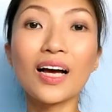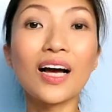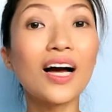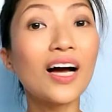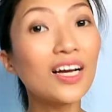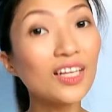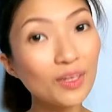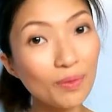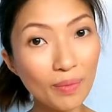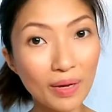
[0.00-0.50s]

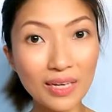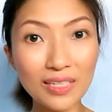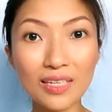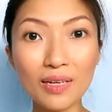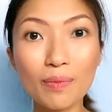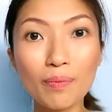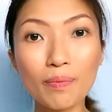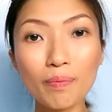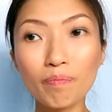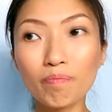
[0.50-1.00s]
an
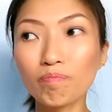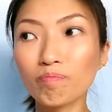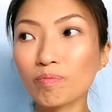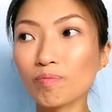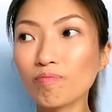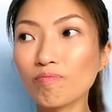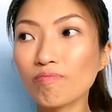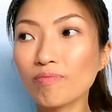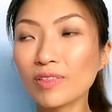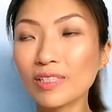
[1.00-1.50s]
amazing
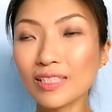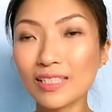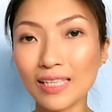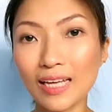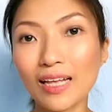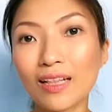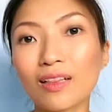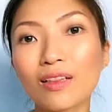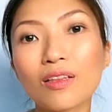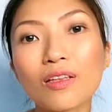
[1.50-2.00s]

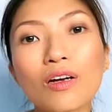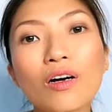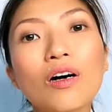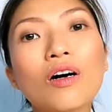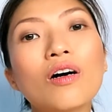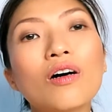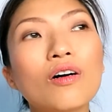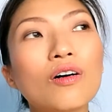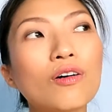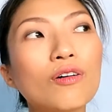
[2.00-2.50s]
scent
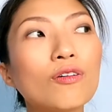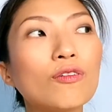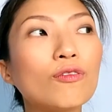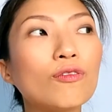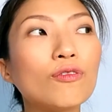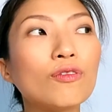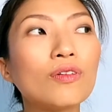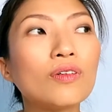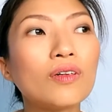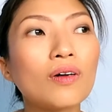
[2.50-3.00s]
of,
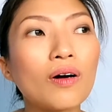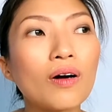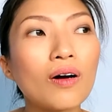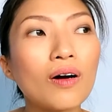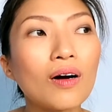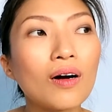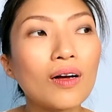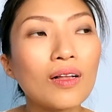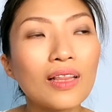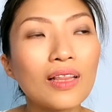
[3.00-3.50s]

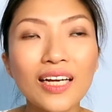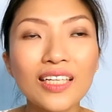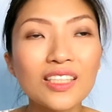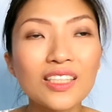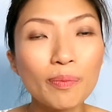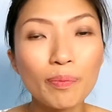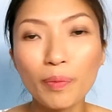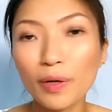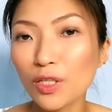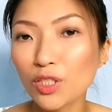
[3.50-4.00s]
like, it's
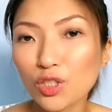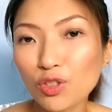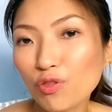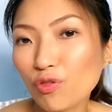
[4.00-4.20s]
a bunch of